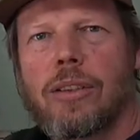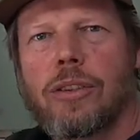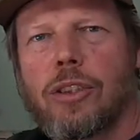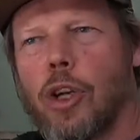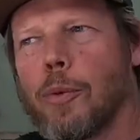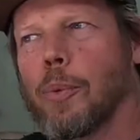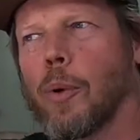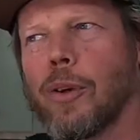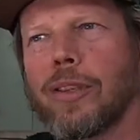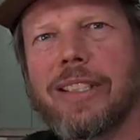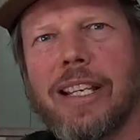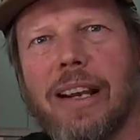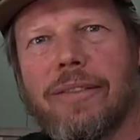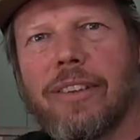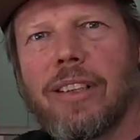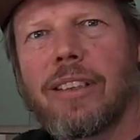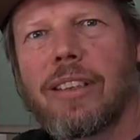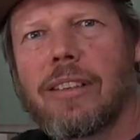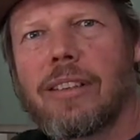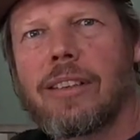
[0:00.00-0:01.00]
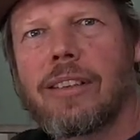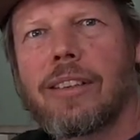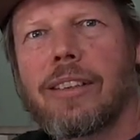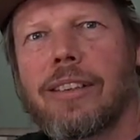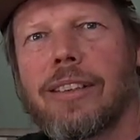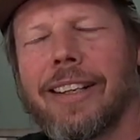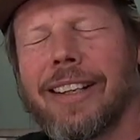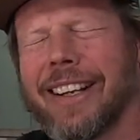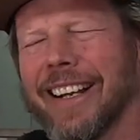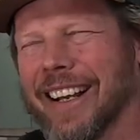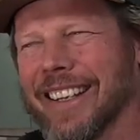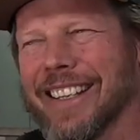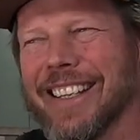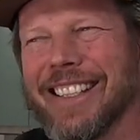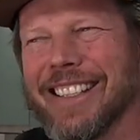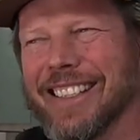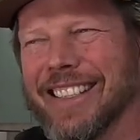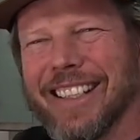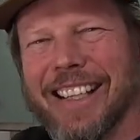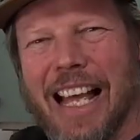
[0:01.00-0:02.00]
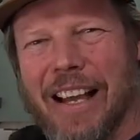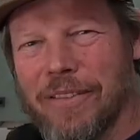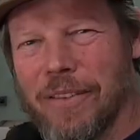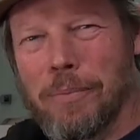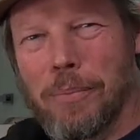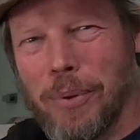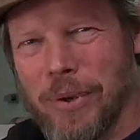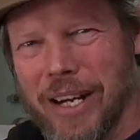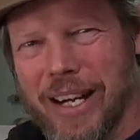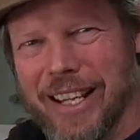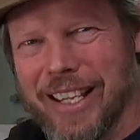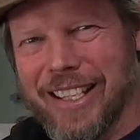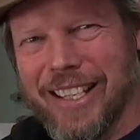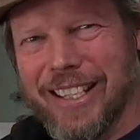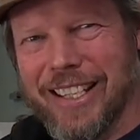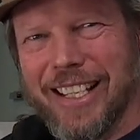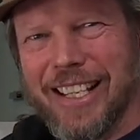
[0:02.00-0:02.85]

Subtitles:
2.7 and you still haven't put anything in